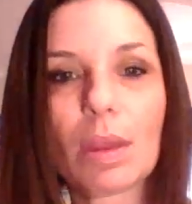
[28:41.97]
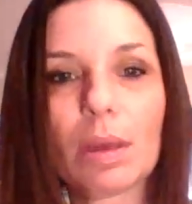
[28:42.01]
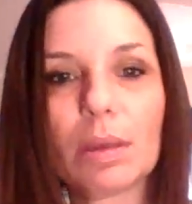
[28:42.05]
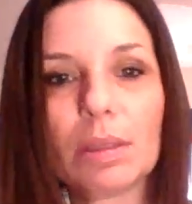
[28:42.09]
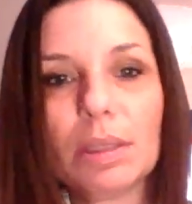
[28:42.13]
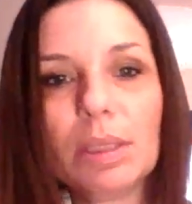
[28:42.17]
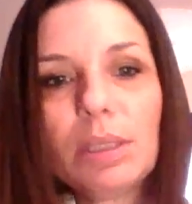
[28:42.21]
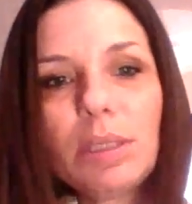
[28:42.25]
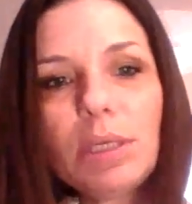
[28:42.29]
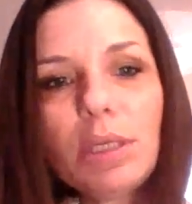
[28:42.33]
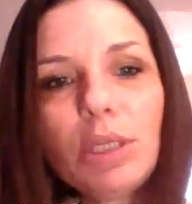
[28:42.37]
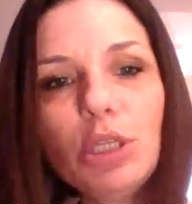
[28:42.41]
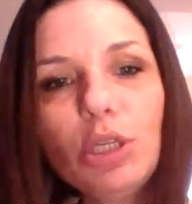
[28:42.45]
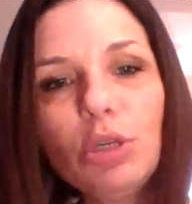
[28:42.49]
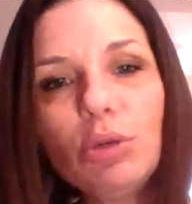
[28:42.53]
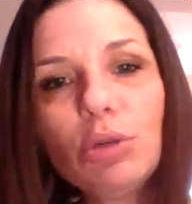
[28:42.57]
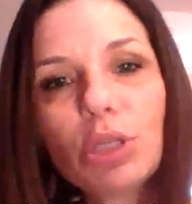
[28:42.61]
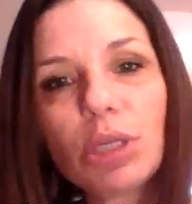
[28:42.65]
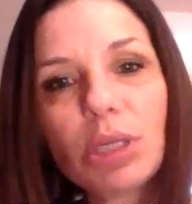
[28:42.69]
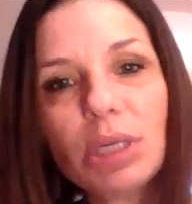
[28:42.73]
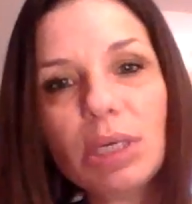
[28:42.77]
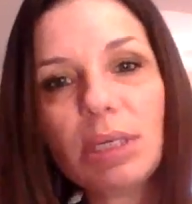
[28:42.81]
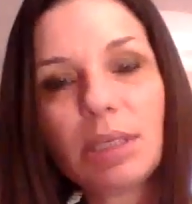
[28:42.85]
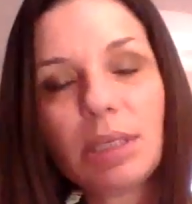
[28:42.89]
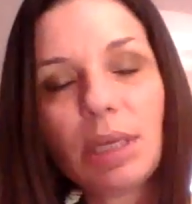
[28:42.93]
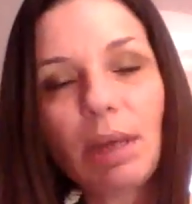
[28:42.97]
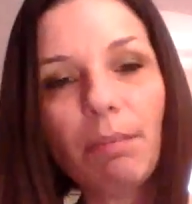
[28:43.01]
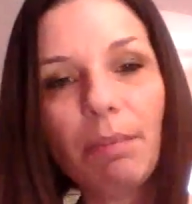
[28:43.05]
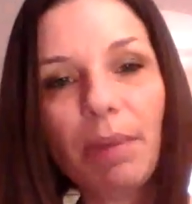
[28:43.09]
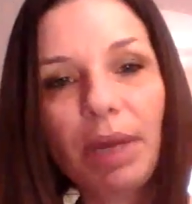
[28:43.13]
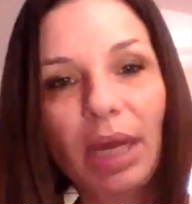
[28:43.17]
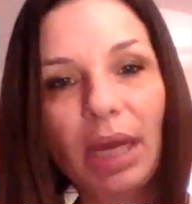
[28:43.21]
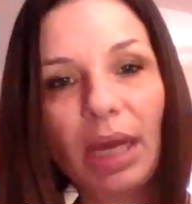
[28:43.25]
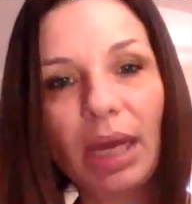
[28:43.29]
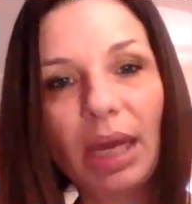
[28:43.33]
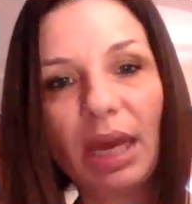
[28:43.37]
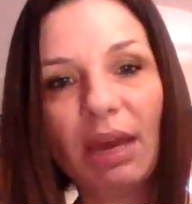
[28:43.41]
This is usually
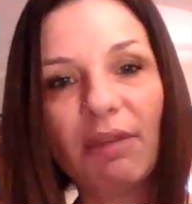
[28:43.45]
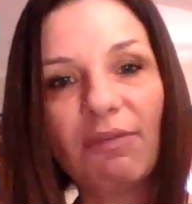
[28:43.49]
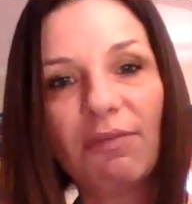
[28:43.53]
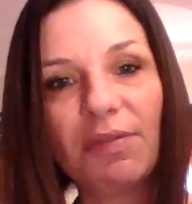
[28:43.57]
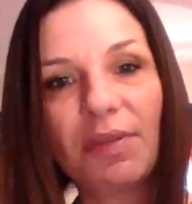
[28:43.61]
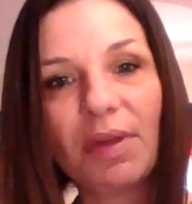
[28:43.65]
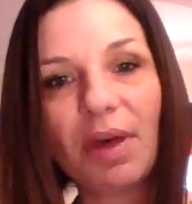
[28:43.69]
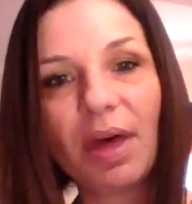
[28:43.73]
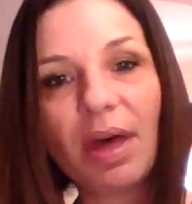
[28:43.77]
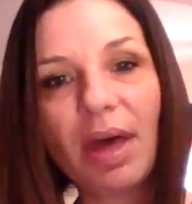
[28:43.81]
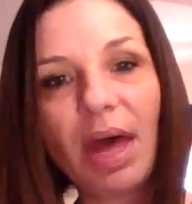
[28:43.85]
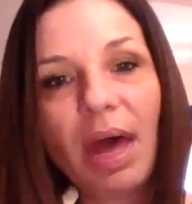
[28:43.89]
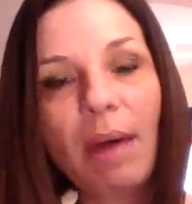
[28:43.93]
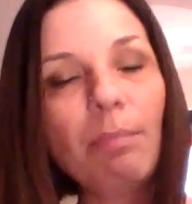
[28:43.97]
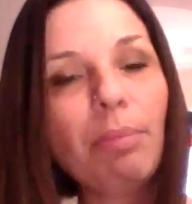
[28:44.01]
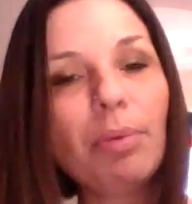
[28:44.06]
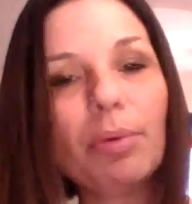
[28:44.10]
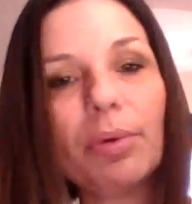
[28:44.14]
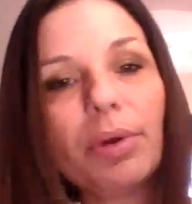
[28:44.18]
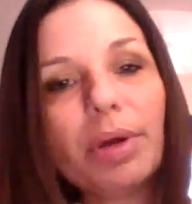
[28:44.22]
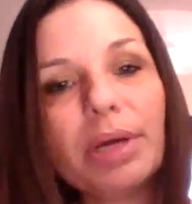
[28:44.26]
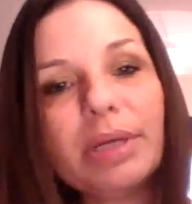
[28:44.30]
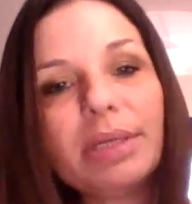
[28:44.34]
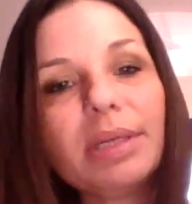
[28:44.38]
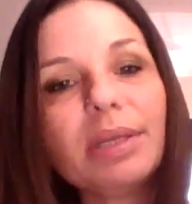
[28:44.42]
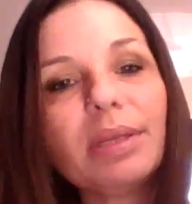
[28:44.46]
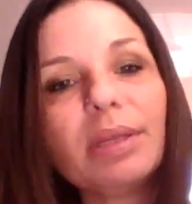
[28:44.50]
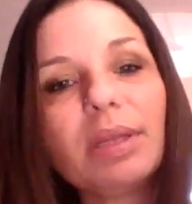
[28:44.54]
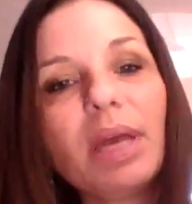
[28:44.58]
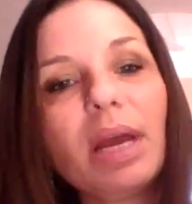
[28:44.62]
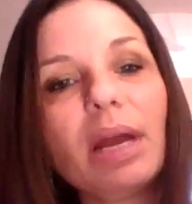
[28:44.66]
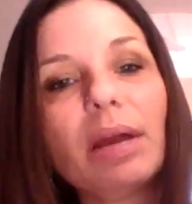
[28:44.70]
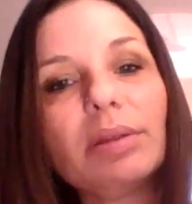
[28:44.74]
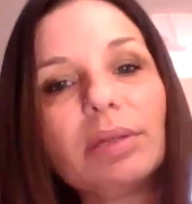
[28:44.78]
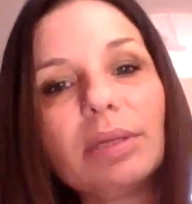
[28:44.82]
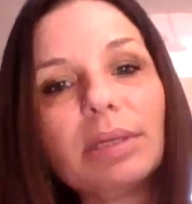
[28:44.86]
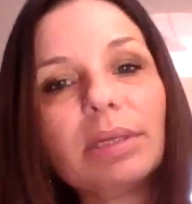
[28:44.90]
somebody, if the Emperor isn't
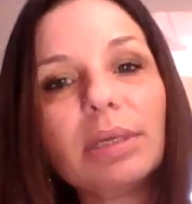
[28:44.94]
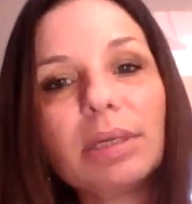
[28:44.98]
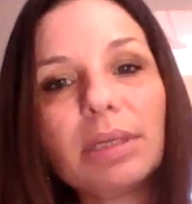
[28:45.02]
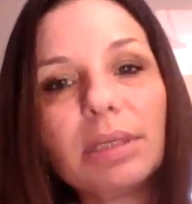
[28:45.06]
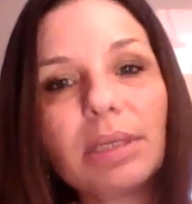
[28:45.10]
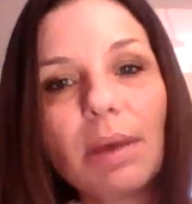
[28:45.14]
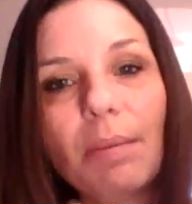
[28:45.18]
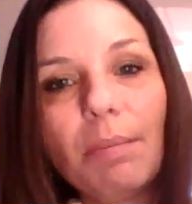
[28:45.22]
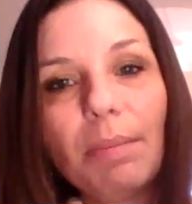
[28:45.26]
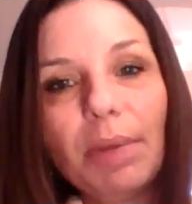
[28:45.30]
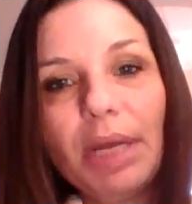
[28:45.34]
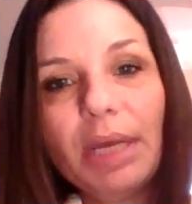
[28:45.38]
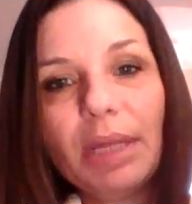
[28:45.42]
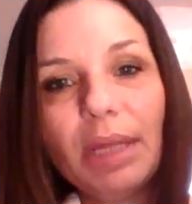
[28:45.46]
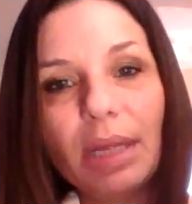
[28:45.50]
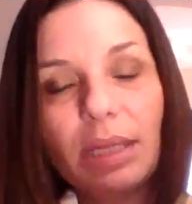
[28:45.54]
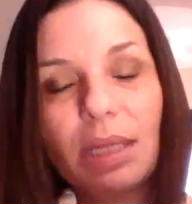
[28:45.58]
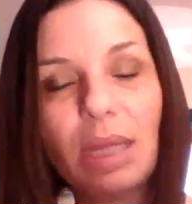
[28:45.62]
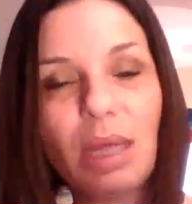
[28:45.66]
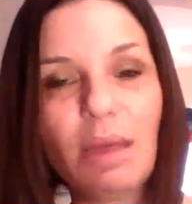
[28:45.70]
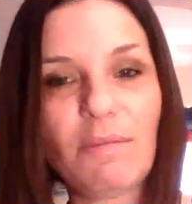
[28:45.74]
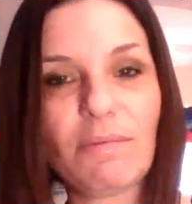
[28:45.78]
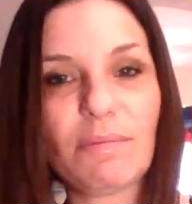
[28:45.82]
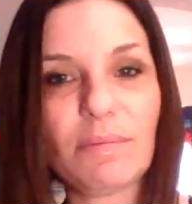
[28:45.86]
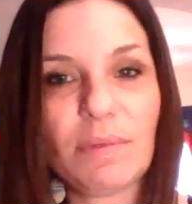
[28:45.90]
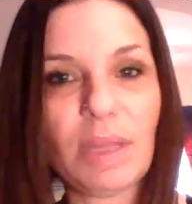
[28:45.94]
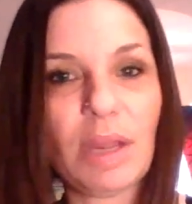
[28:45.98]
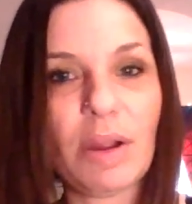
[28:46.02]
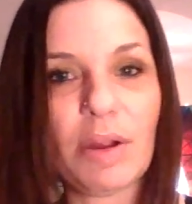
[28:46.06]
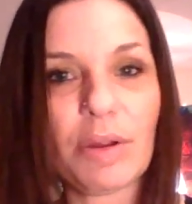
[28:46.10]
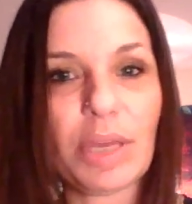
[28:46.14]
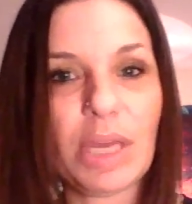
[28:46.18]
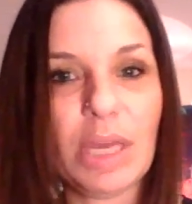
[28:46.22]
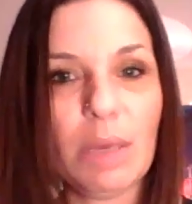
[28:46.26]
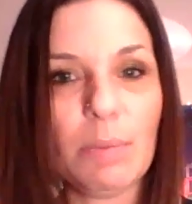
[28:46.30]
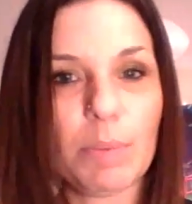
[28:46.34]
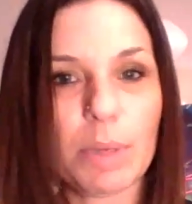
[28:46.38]
there, this is somebody that they're
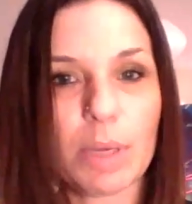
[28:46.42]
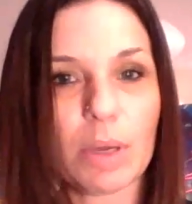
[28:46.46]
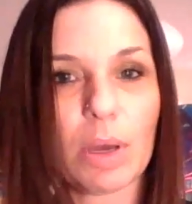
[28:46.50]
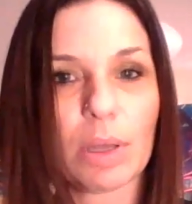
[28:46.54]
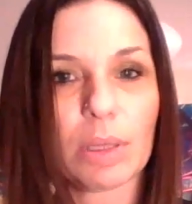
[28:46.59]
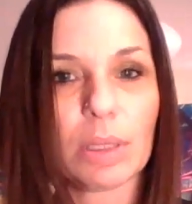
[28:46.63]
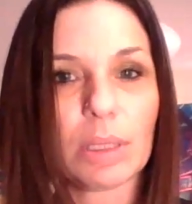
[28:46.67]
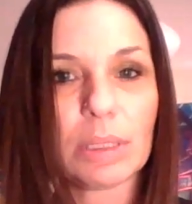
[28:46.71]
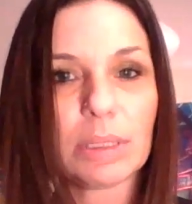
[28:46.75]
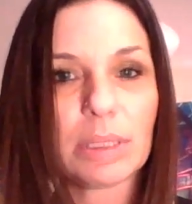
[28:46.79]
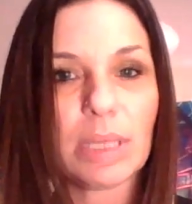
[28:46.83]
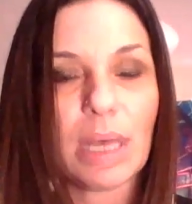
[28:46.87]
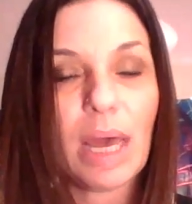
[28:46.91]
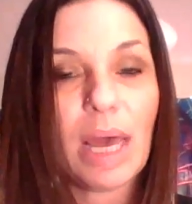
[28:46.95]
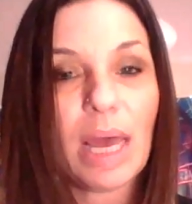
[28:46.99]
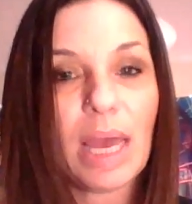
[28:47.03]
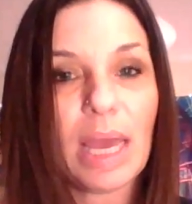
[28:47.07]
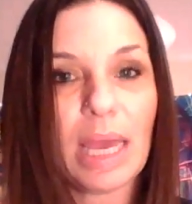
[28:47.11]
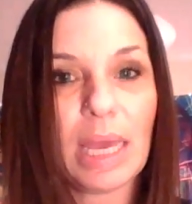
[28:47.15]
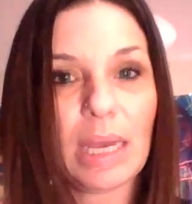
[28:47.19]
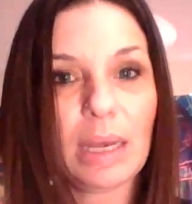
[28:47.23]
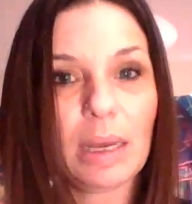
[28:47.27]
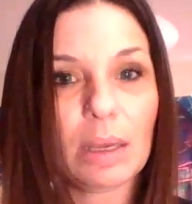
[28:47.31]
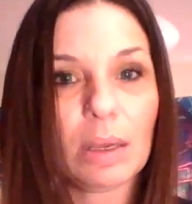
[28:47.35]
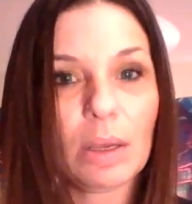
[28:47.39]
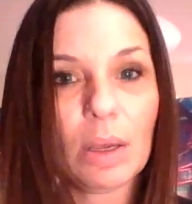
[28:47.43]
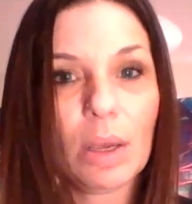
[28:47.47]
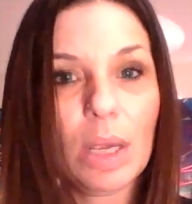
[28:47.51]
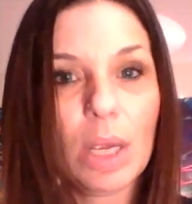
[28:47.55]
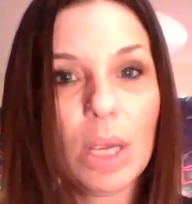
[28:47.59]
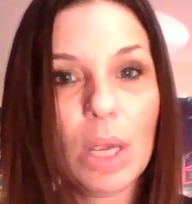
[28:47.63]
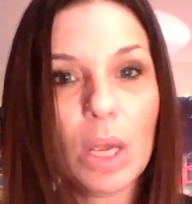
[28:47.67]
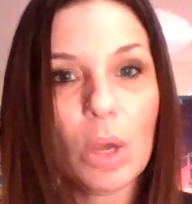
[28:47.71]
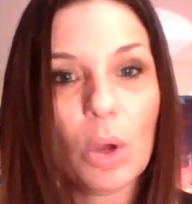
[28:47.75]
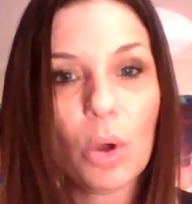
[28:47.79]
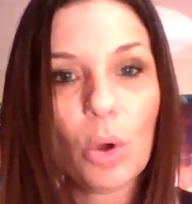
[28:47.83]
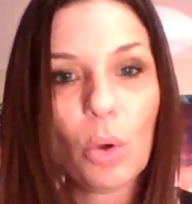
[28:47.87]
keeping on the side,
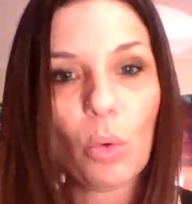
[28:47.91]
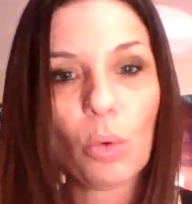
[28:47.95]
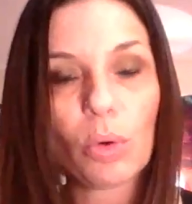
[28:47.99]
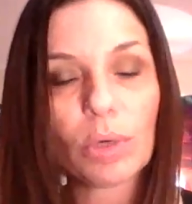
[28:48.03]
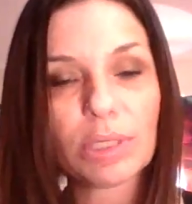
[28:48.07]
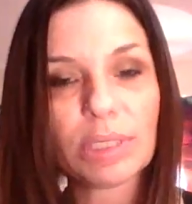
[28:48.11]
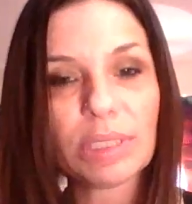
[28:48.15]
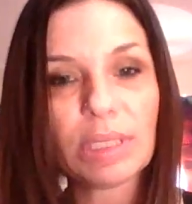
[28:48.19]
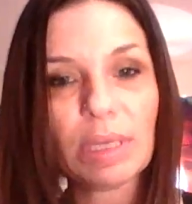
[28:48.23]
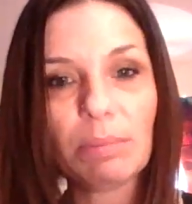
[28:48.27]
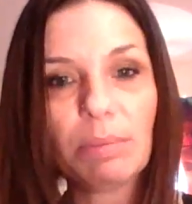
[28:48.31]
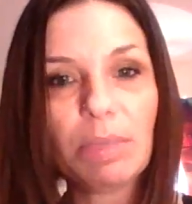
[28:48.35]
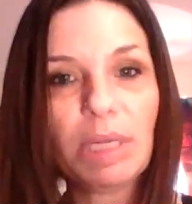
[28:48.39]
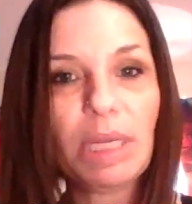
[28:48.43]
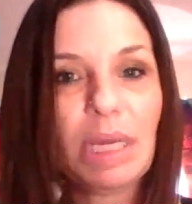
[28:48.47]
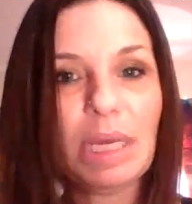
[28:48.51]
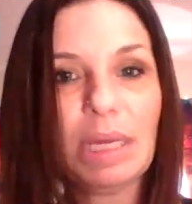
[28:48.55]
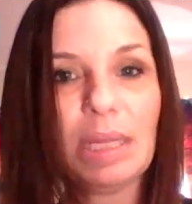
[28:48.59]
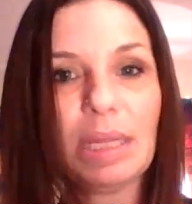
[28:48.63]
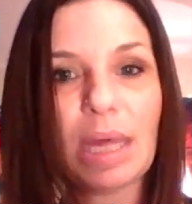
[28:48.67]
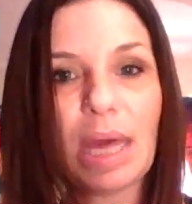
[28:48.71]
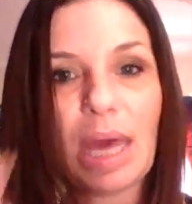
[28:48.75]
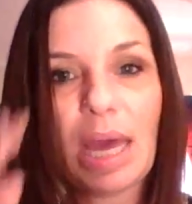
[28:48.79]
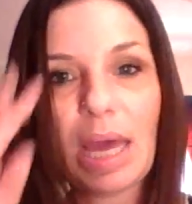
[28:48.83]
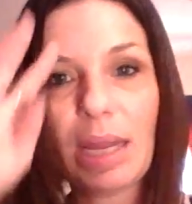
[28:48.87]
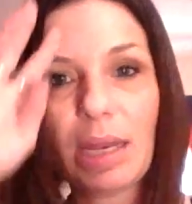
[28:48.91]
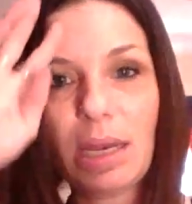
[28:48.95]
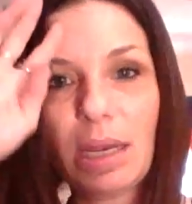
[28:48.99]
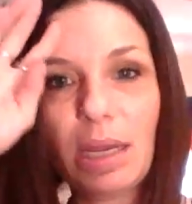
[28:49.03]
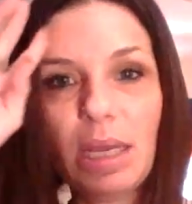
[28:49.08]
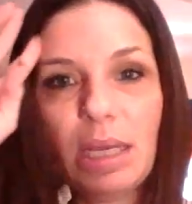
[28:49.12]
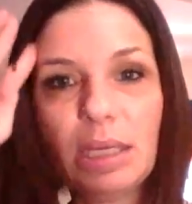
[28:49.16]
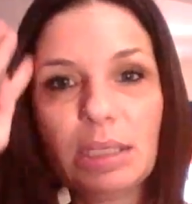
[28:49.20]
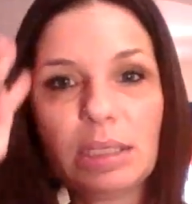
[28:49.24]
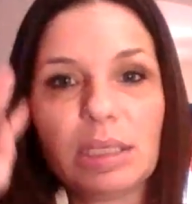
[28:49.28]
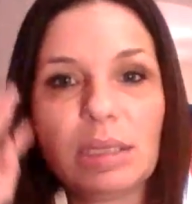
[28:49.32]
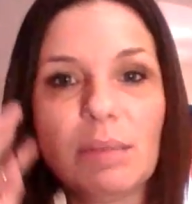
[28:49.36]
or somebody that
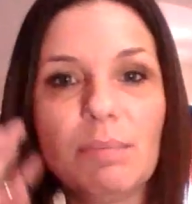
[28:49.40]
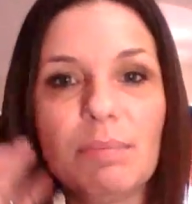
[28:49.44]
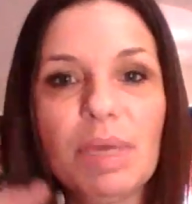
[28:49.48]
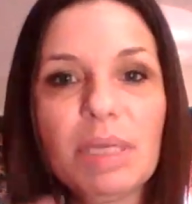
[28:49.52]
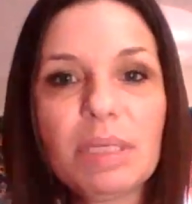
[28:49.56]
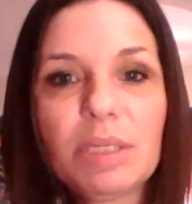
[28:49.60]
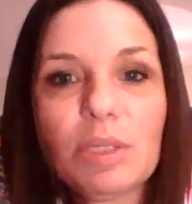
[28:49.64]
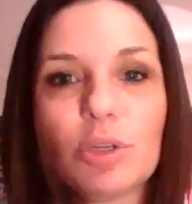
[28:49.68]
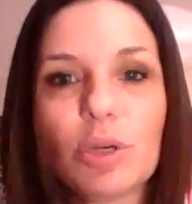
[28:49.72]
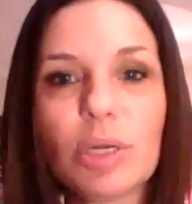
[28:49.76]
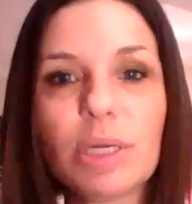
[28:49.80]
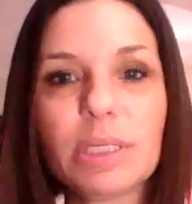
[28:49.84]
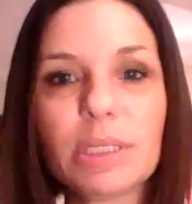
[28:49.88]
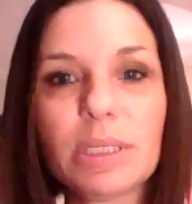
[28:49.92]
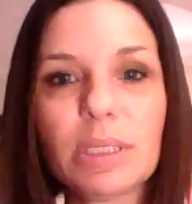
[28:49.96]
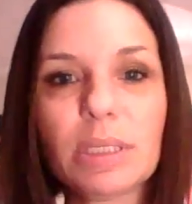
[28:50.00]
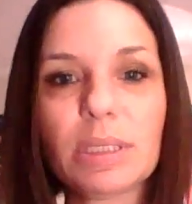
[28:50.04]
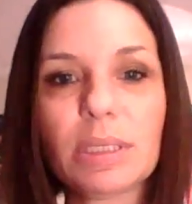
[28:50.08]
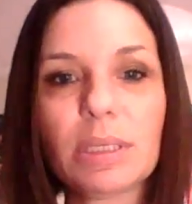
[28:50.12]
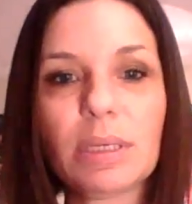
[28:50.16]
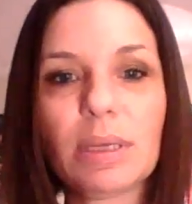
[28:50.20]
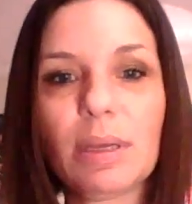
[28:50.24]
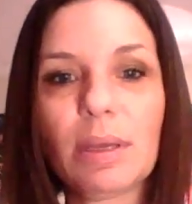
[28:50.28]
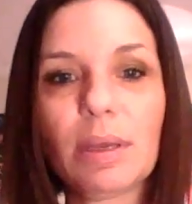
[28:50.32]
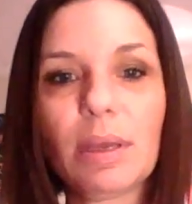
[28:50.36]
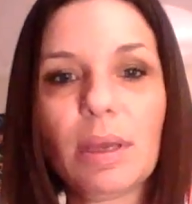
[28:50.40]
is the mistress.